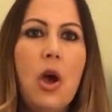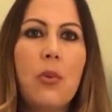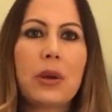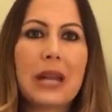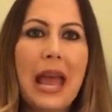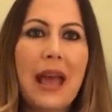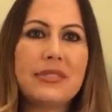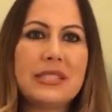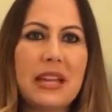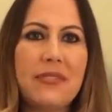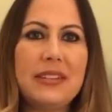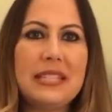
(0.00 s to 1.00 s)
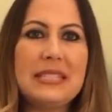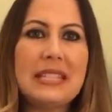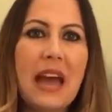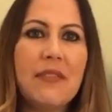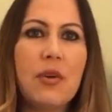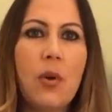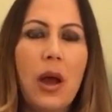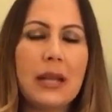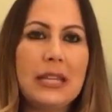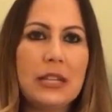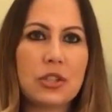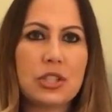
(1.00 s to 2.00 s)
We're going to have Stephanie Savo on
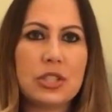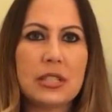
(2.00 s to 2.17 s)
here.